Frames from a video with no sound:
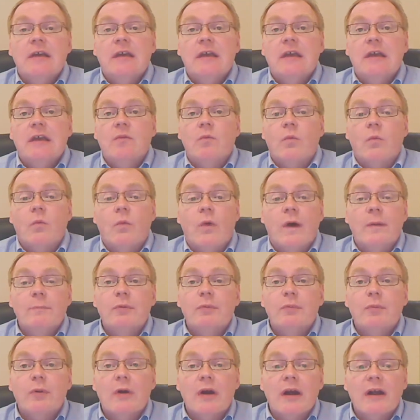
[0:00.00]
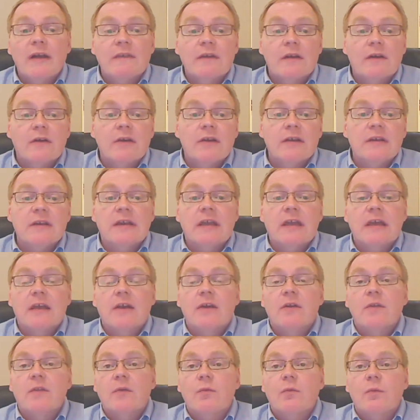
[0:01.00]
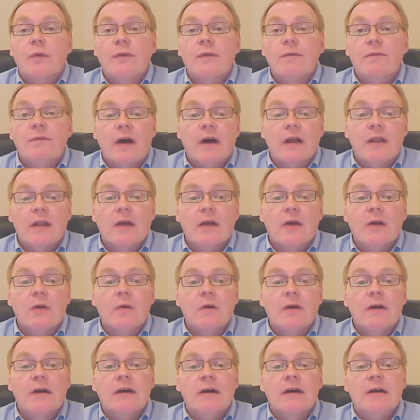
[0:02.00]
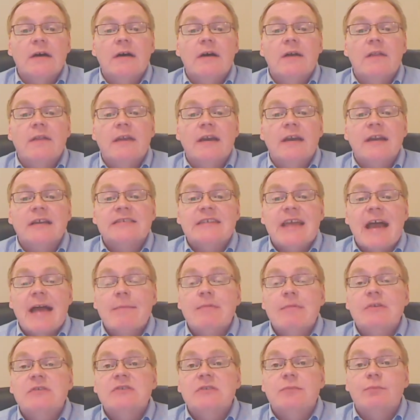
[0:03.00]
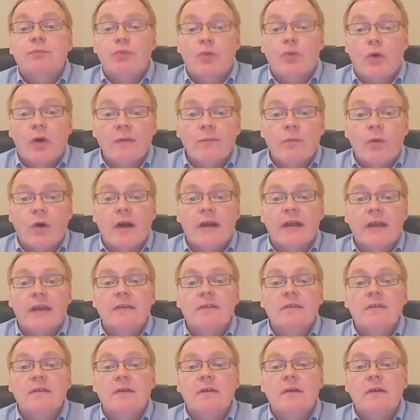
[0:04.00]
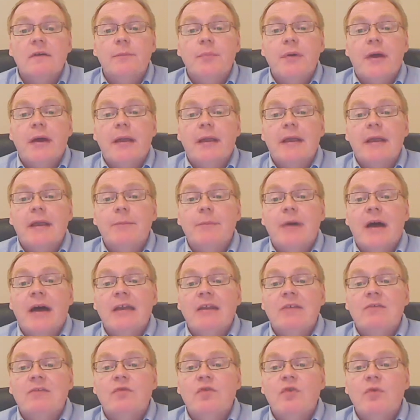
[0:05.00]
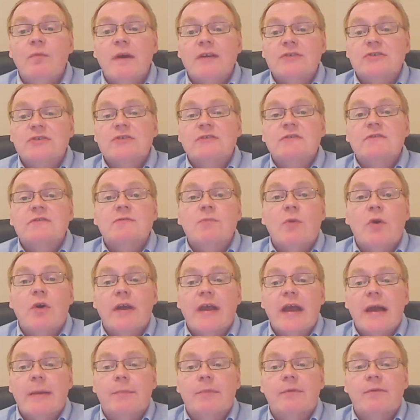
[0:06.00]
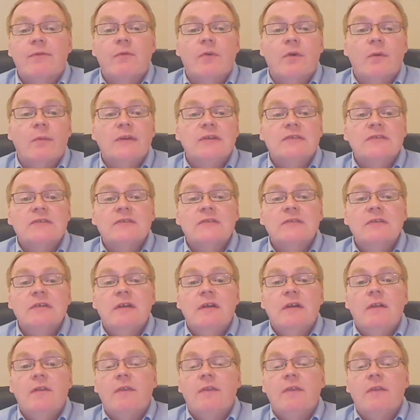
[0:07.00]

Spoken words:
And one proprietary indicator that we follow that examines the broad market by combining two measures of small cap performance,